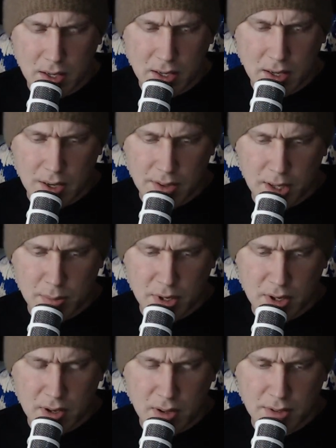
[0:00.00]
I think I'm
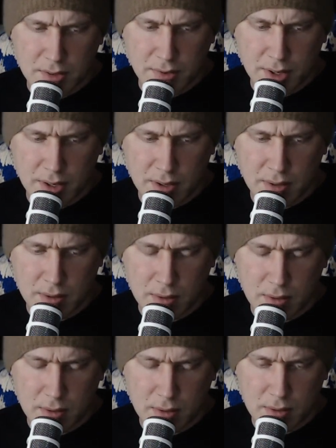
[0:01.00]
gonna call this video
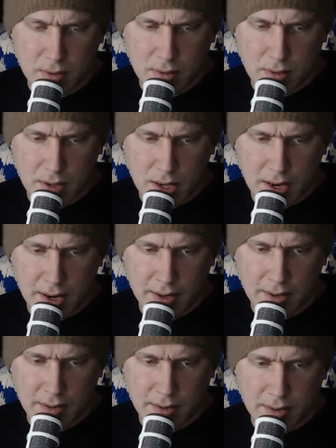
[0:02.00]

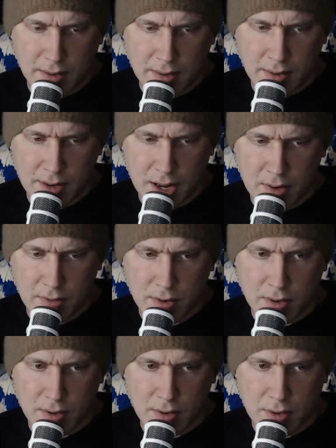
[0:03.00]
"I
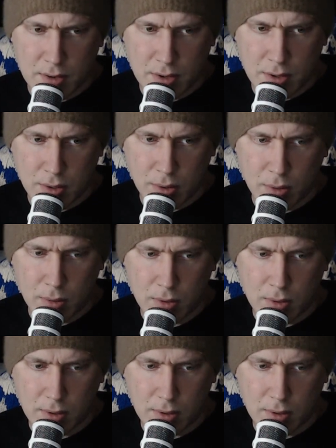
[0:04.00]
never knew